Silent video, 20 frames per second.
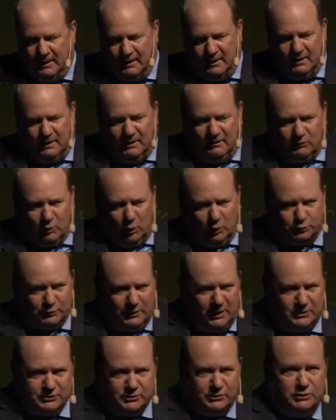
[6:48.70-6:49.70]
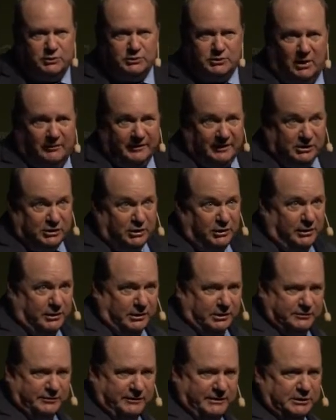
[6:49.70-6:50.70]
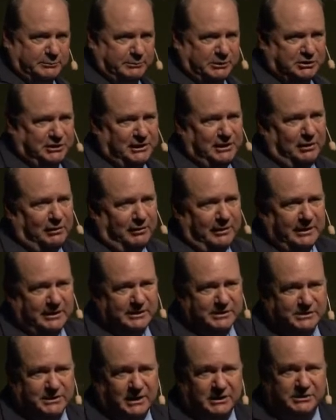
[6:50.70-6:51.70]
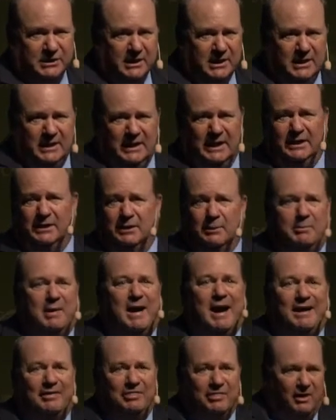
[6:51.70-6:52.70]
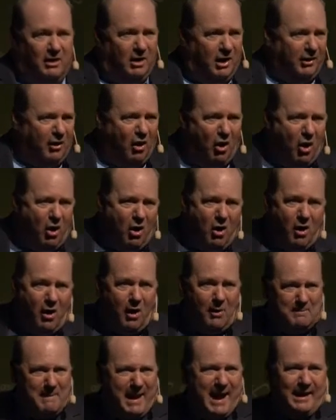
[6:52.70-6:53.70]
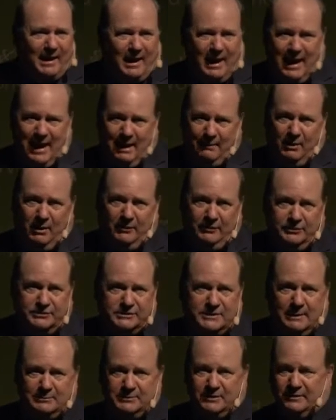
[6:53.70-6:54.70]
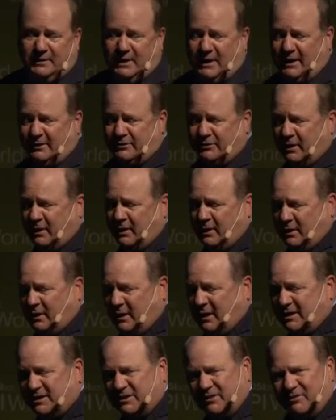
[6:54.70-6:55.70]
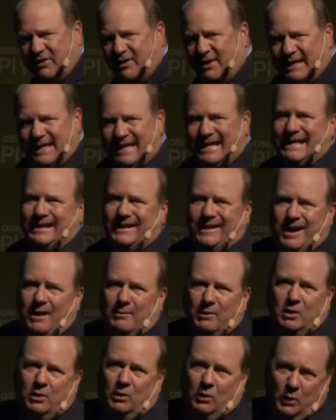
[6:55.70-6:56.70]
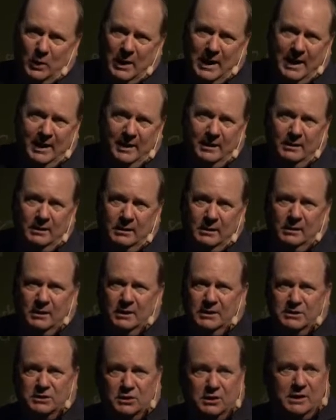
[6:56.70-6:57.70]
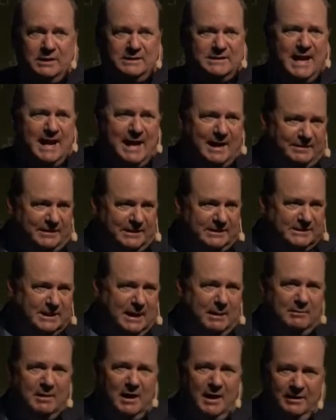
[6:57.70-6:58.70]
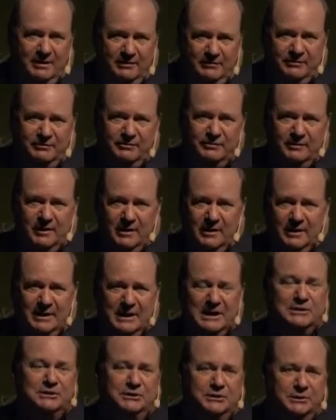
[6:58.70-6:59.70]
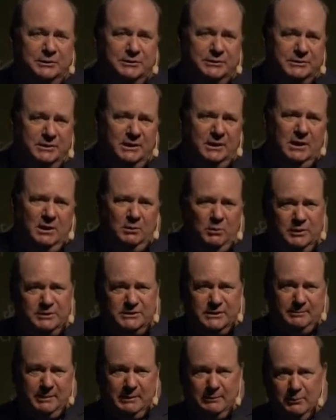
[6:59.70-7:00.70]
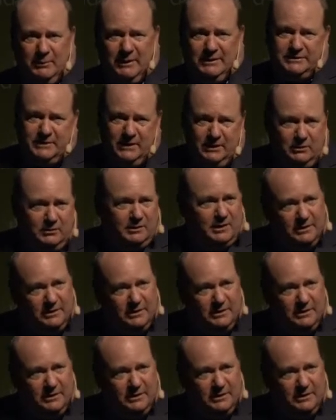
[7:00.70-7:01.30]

Of course, we also use all these hooks for these machine learning and such into Python, R, MATLAB, all those types of things is a very economical way to attack these same kind of issues where some people may say you need a